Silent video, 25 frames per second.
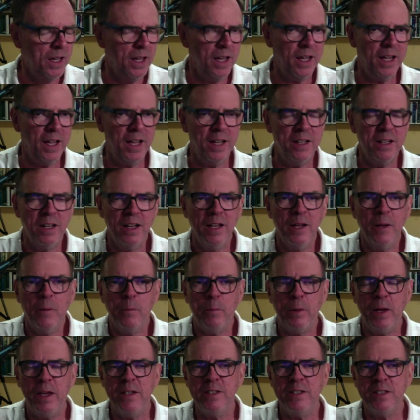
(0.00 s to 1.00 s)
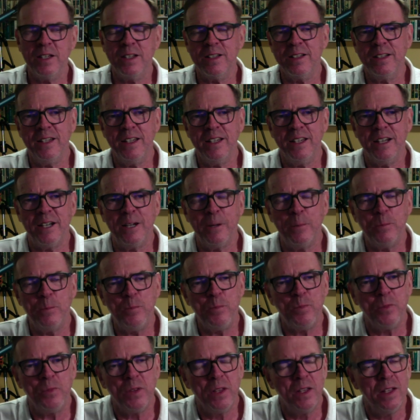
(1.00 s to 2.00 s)
And basically,
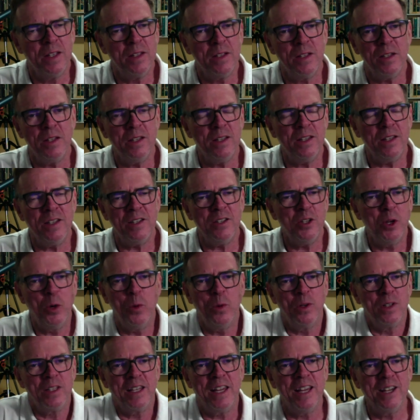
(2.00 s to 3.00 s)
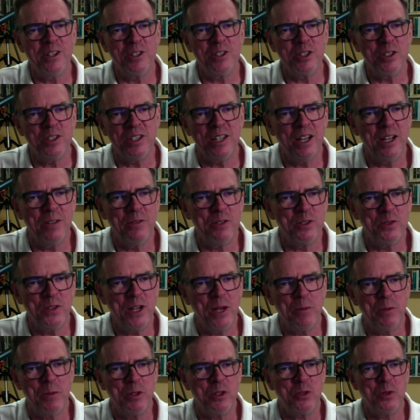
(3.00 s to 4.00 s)
no one cares. None of his
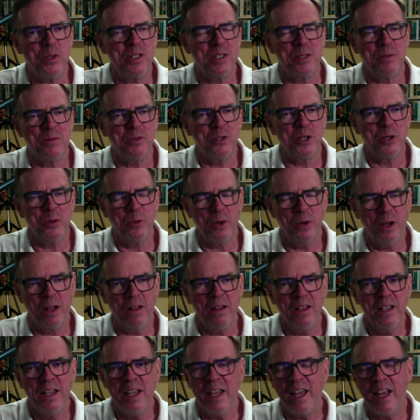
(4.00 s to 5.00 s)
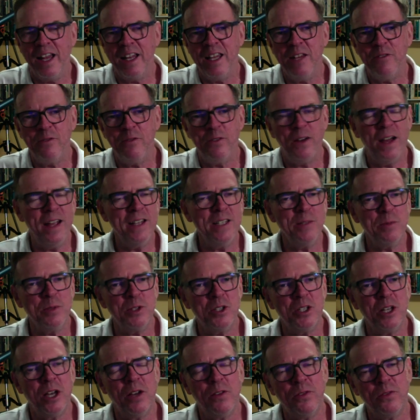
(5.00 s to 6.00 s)
family treats him very well. And he finds
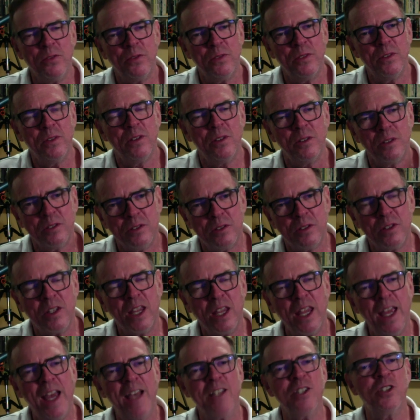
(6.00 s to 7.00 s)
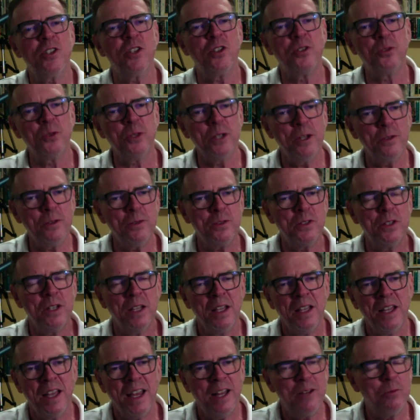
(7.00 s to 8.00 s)
himself cast adrift
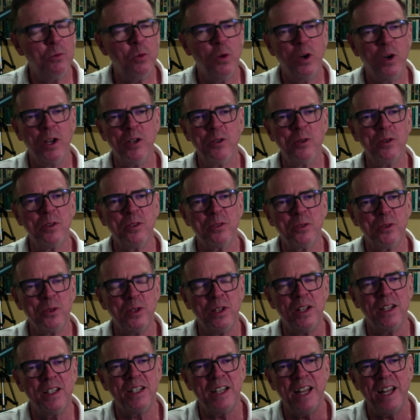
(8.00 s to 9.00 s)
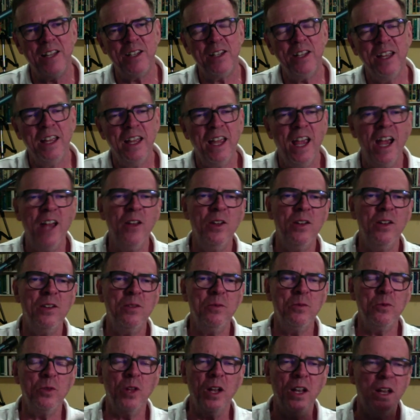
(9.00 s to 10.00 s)
and wandering through London. And
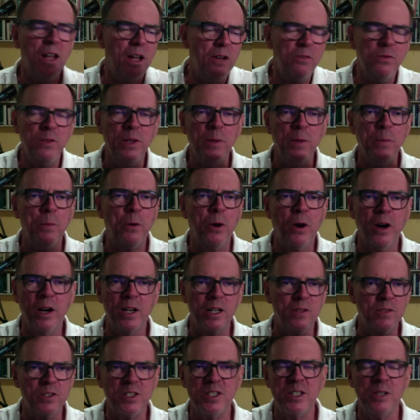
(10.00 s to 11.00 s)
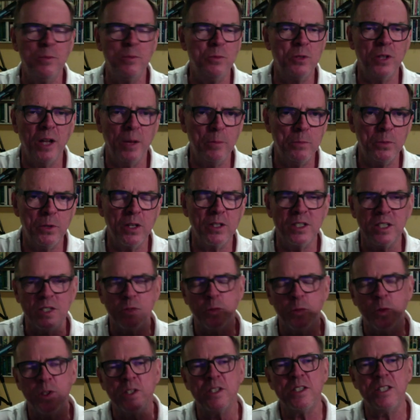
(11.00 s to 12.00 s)
the lovely part of the Simenon books is
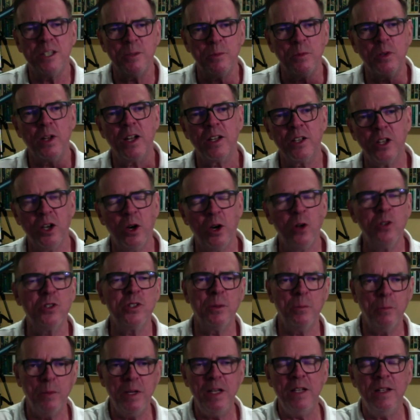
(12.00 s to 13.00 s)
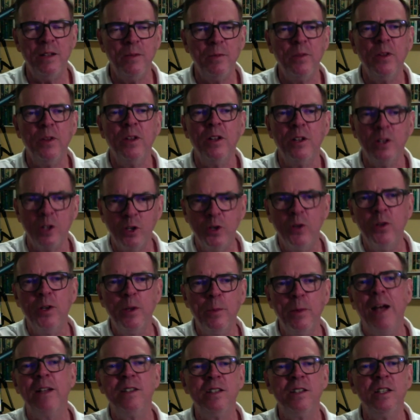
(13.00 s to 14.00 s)
when Simenon goes to learn
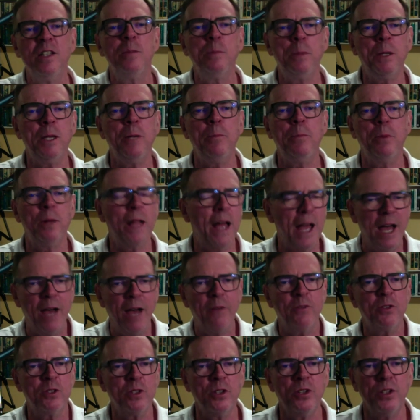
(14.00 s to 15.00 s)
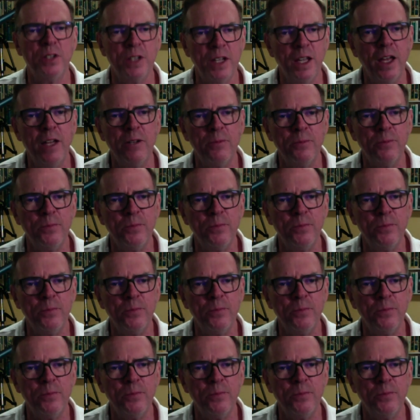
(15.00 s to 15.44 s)
about these people after they're dead,